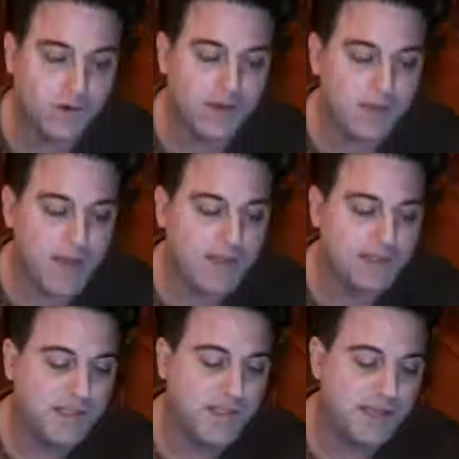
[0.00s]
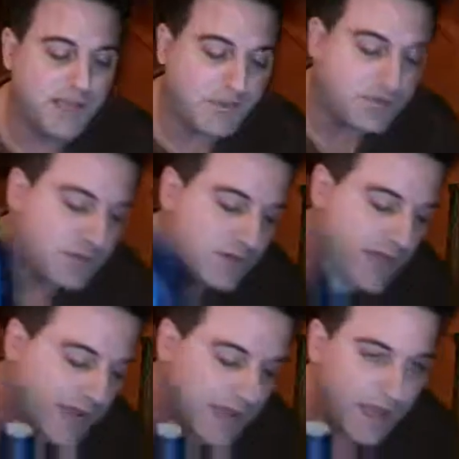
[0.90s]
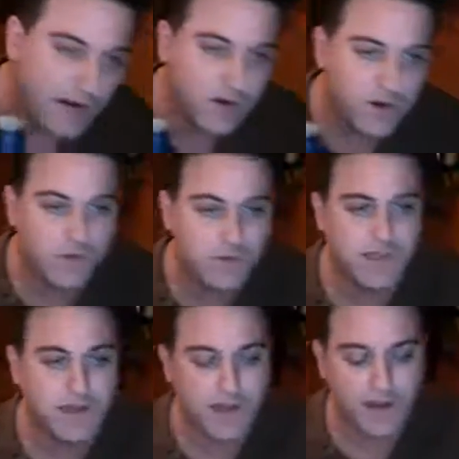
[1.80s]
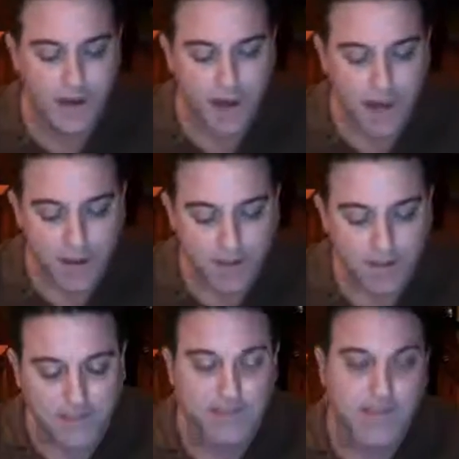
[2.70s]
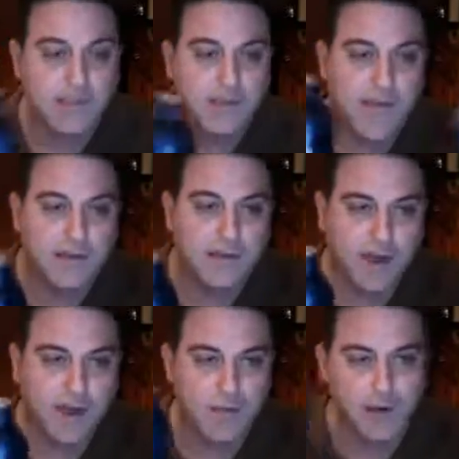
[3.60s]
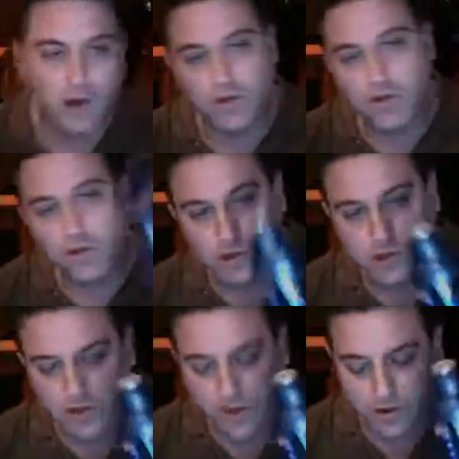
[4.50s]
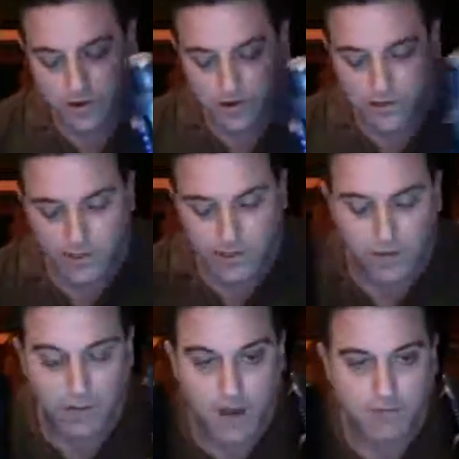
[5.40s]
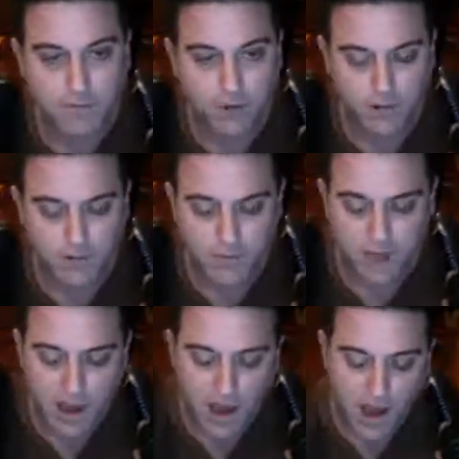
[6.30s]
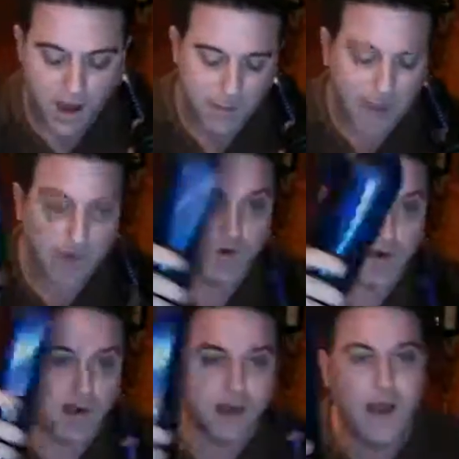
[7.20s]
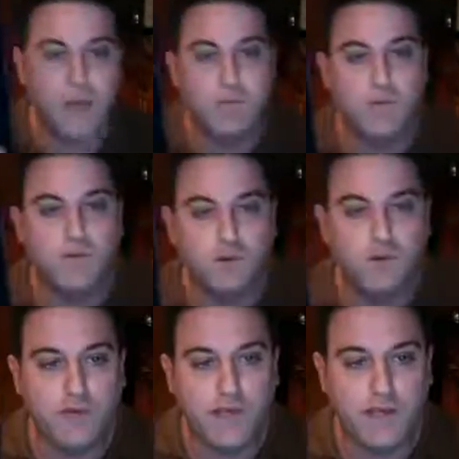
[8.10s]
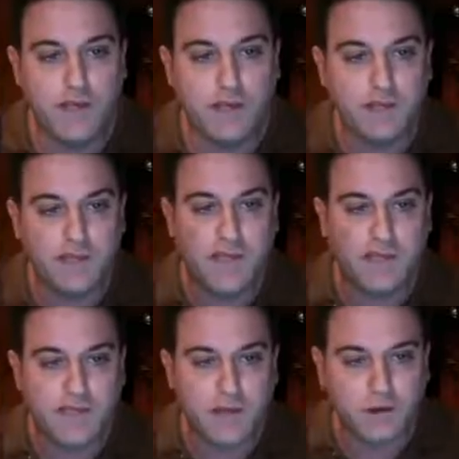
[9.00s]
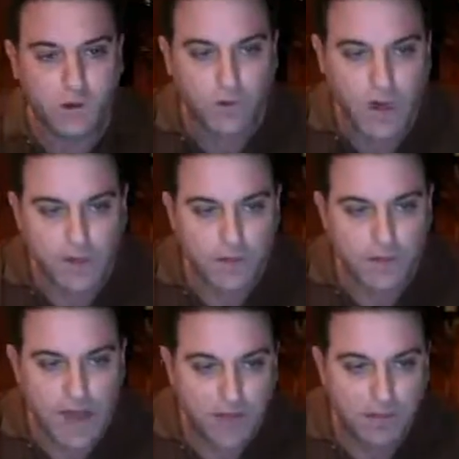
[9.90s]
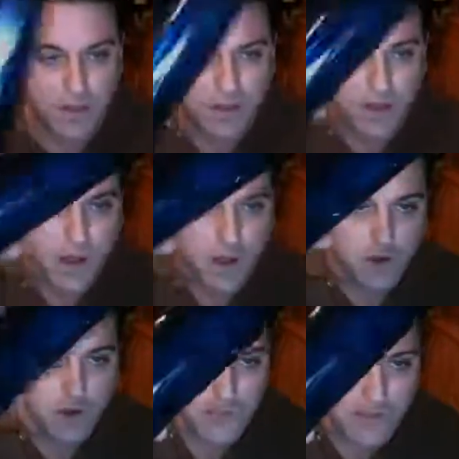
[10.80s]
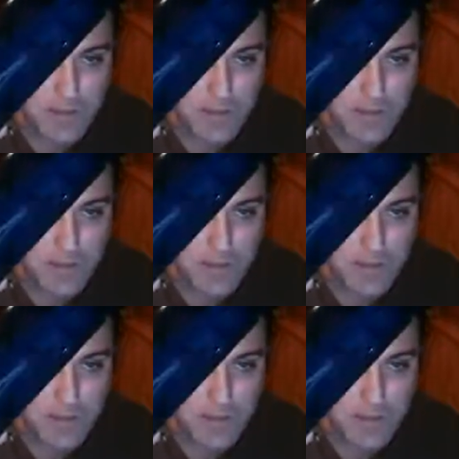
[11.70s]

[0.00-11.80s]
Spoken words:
is amazing. It keeps you dedicated to using it. But since that time, and all the users that are using it on my forums, I created a couple of routines that centered around the BathMate, using the